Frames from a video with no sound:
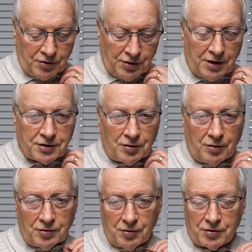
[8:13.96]
shirt
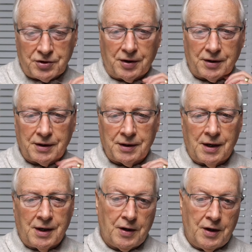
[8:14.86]
or your tie.
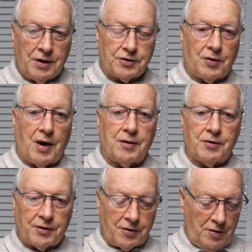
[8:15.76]
So I'm
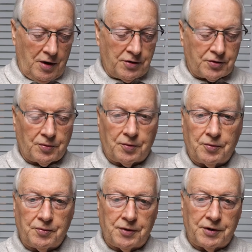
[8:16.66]
going to
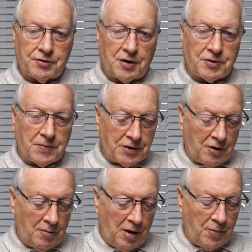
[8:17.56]
install the
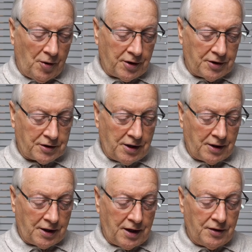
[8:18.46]
transmitter on my pocket, and
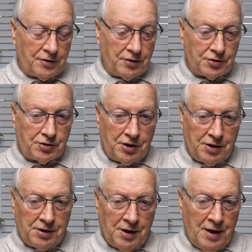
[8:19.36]
again the
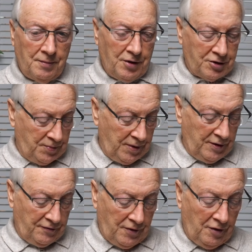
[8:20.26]
G must
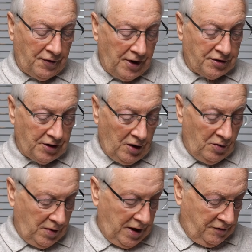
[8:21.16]
be facing
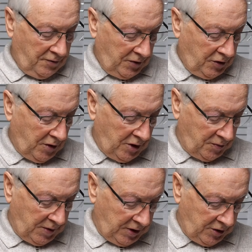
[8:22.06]
away from the
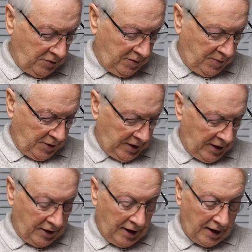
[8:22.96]
transmitter, so we'll put
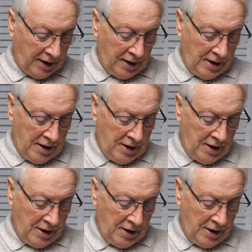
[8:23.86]
that there,